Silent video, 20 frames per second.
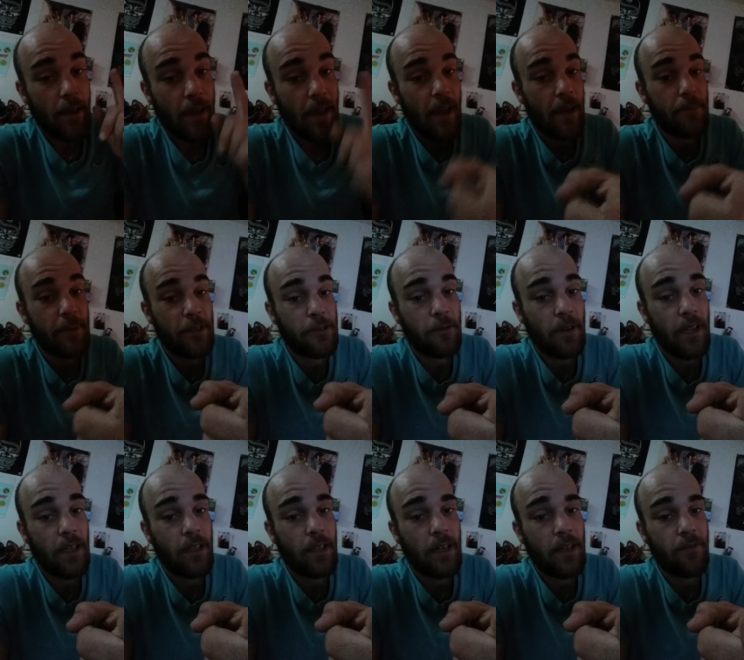Happy
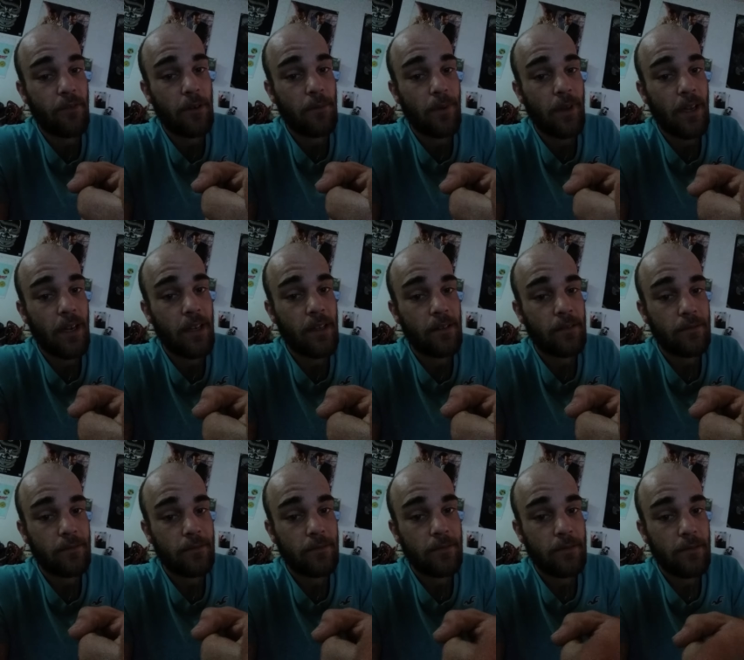trailing, everybody.
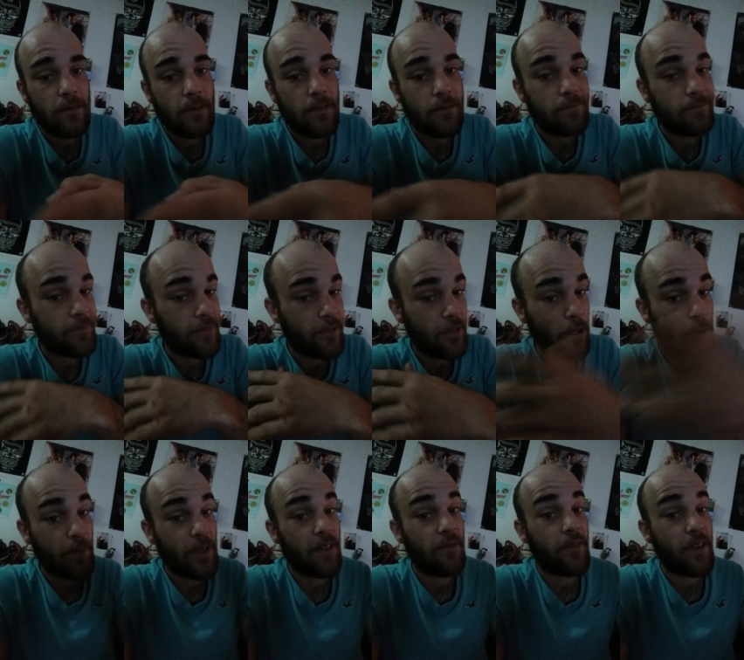
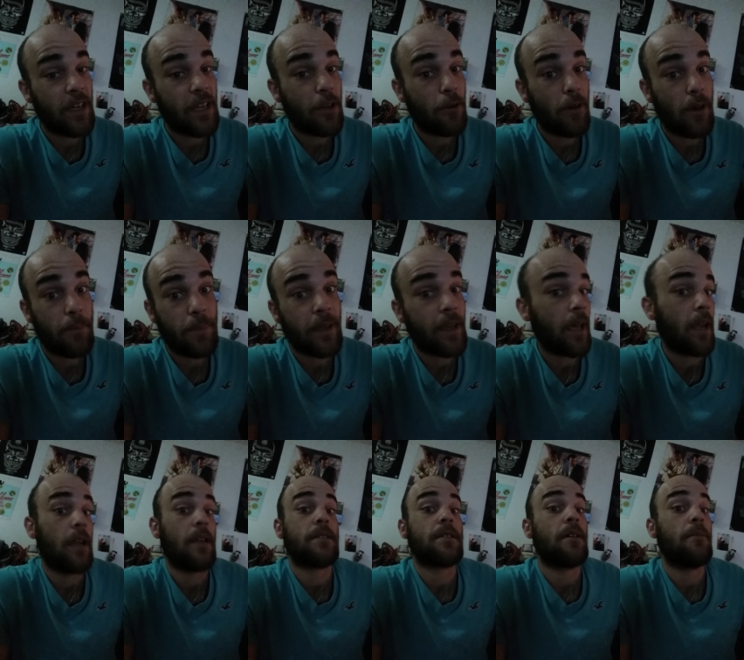There'll be a video up
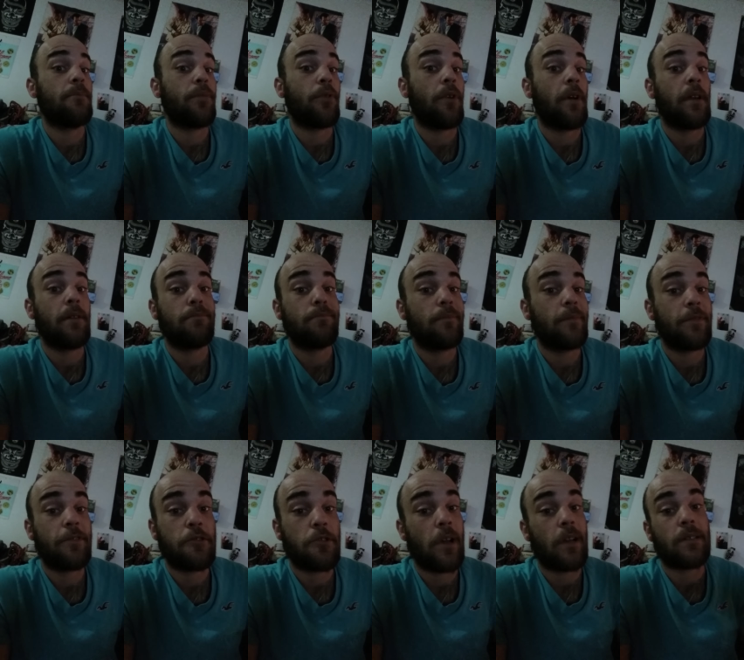again at some point.
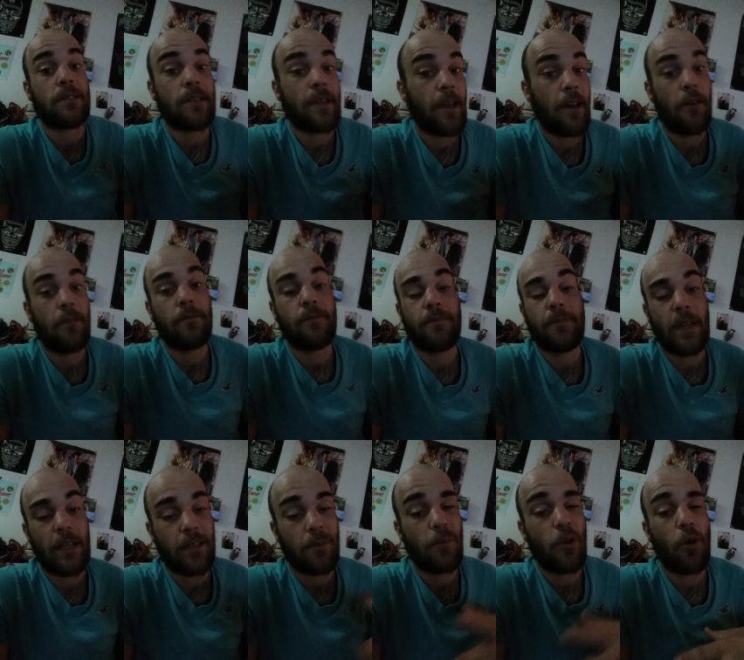Truck's down
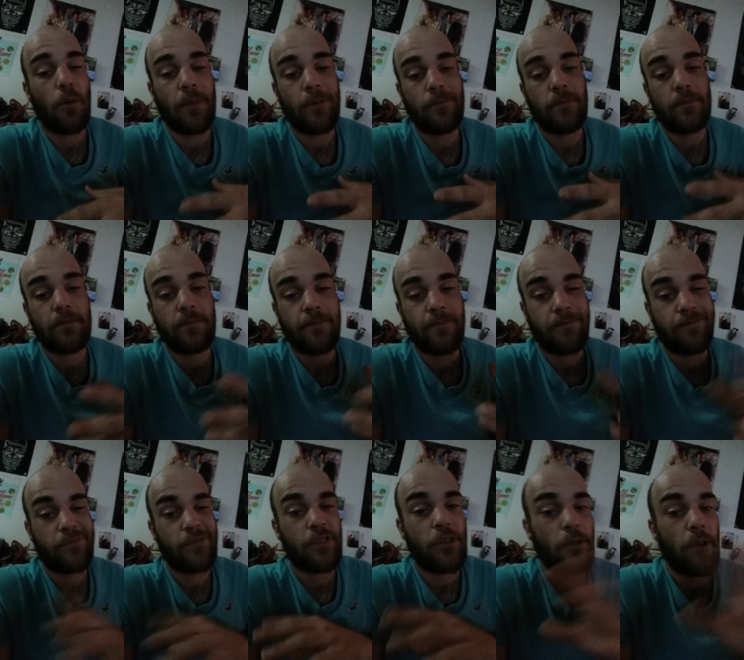at the moment,
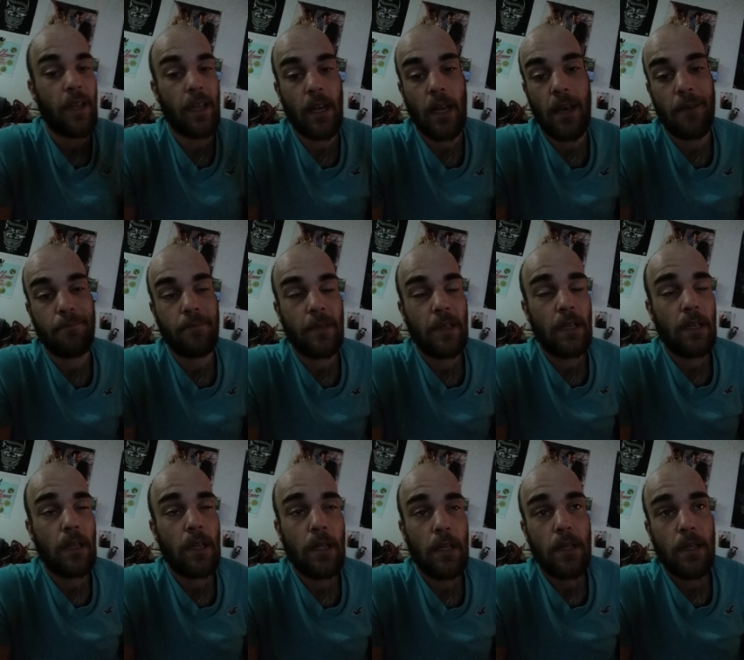tuning it up.
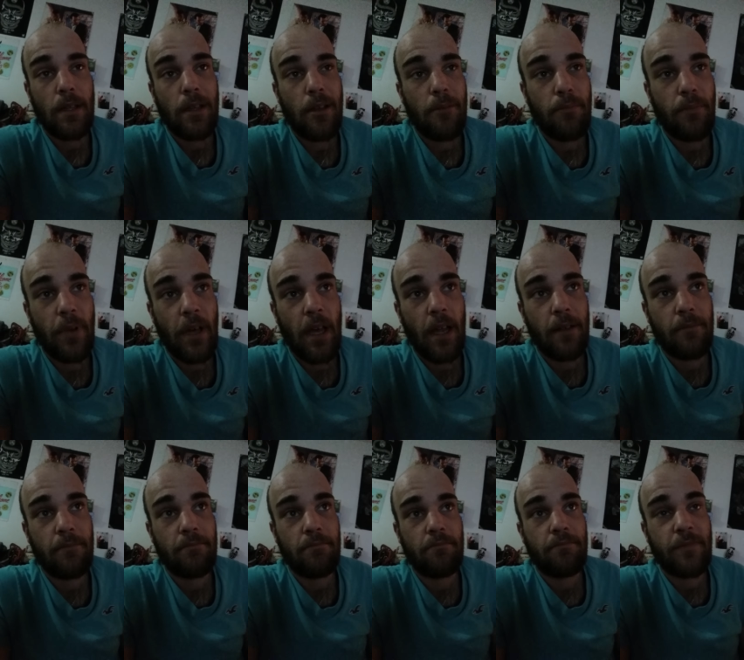
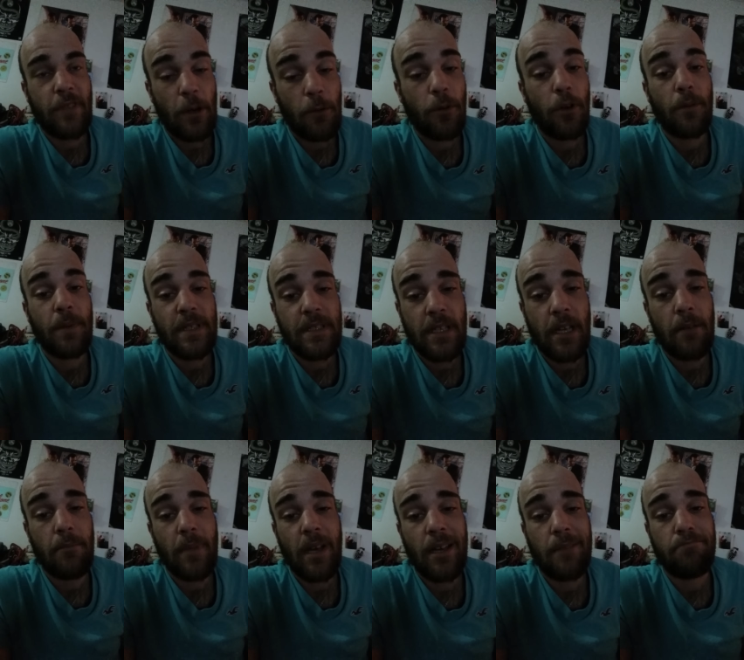But there will be
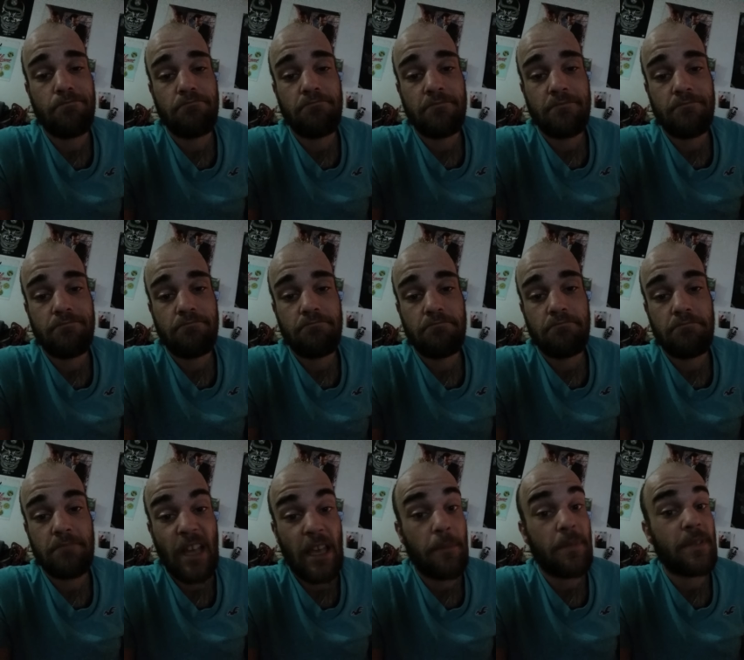something up.
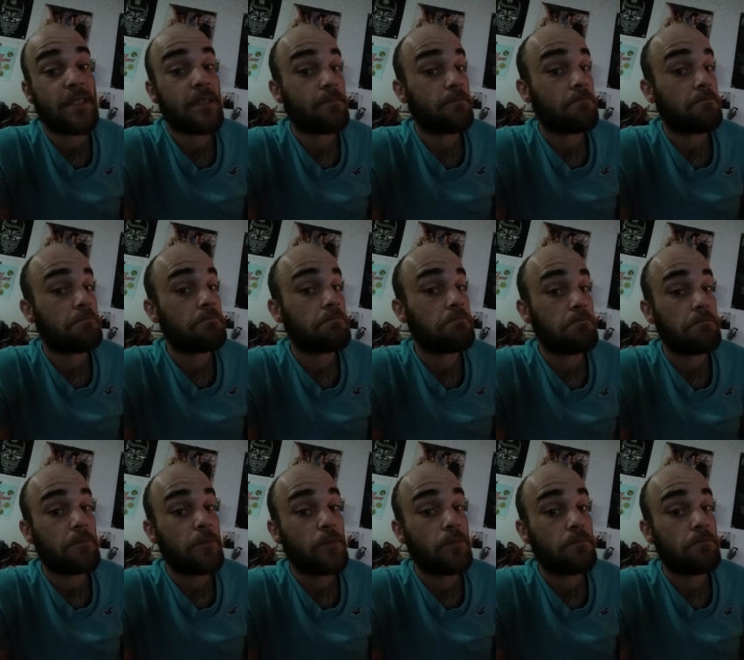Maybe some.
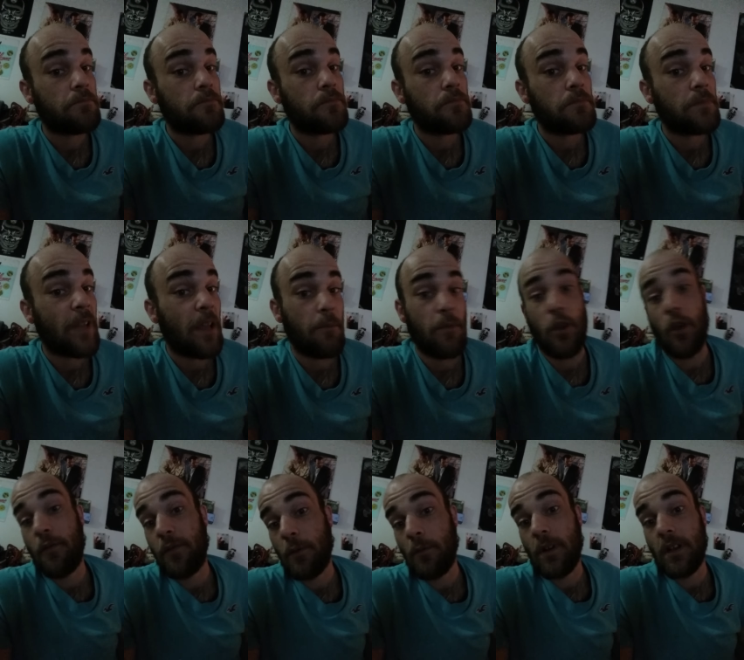Let me
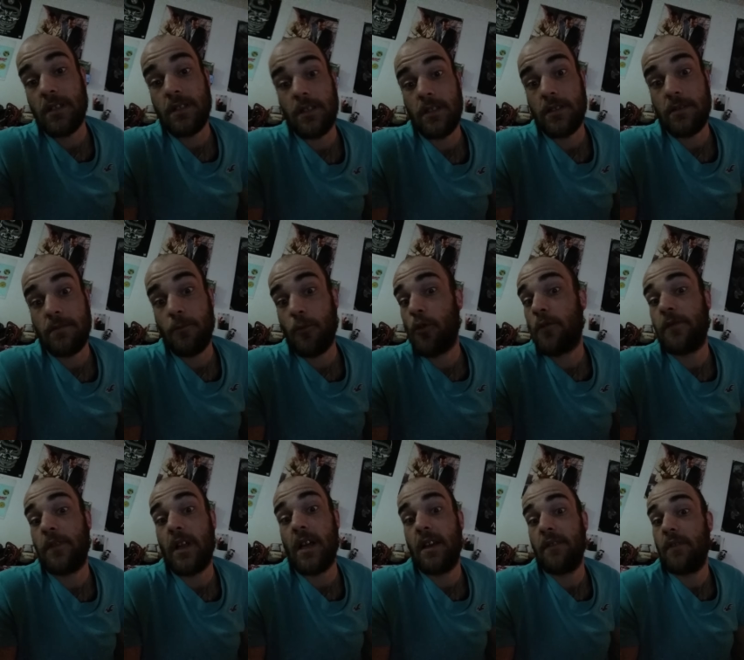know if you want to see some more
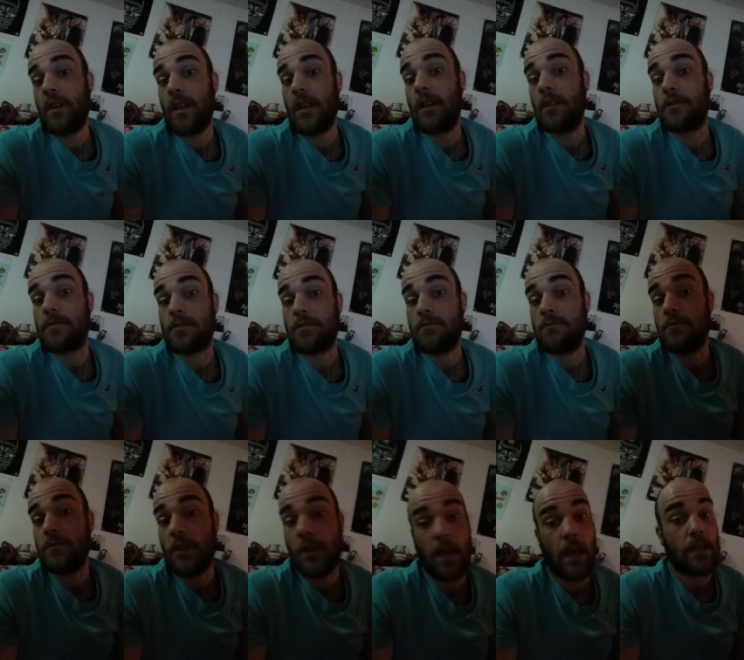flying videos.
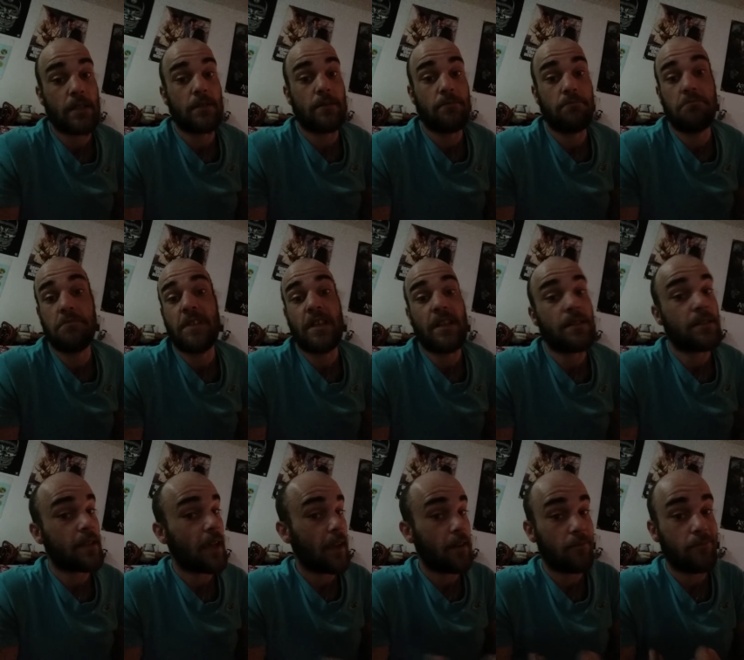You guys,
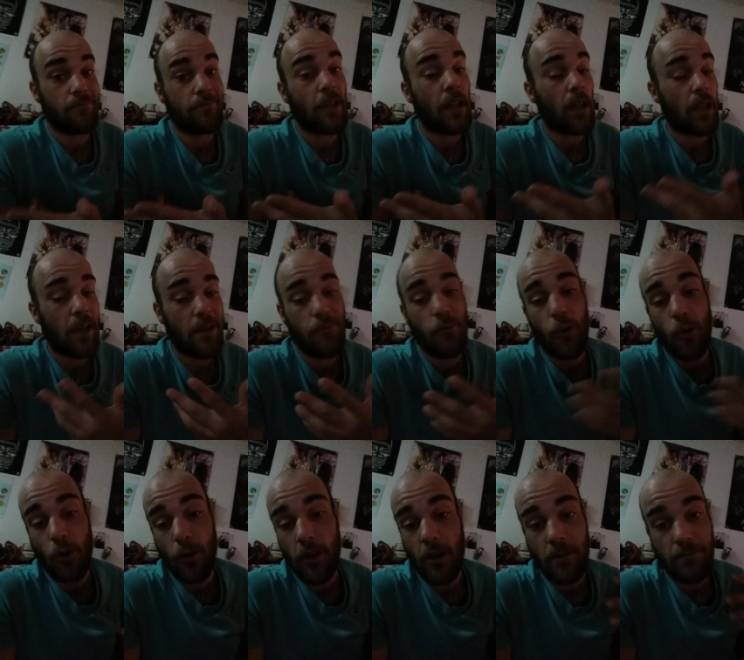he's getting a lot
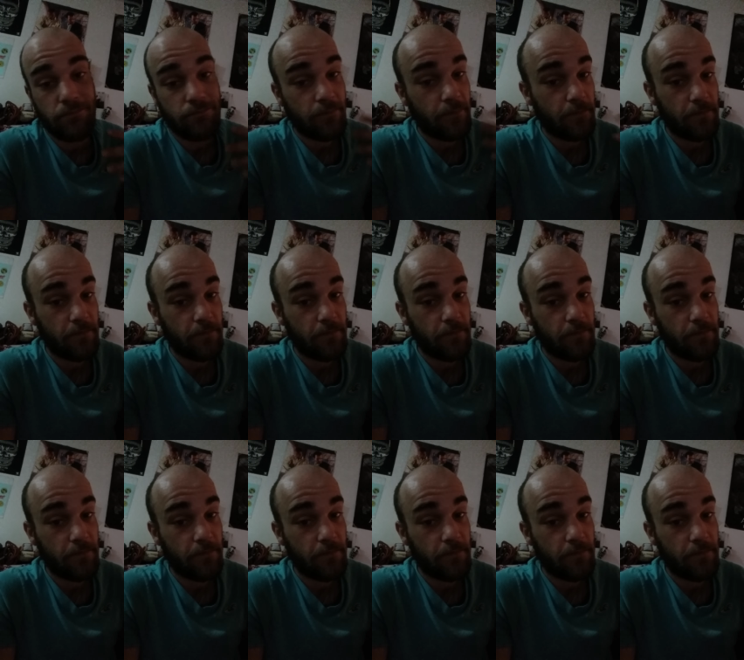more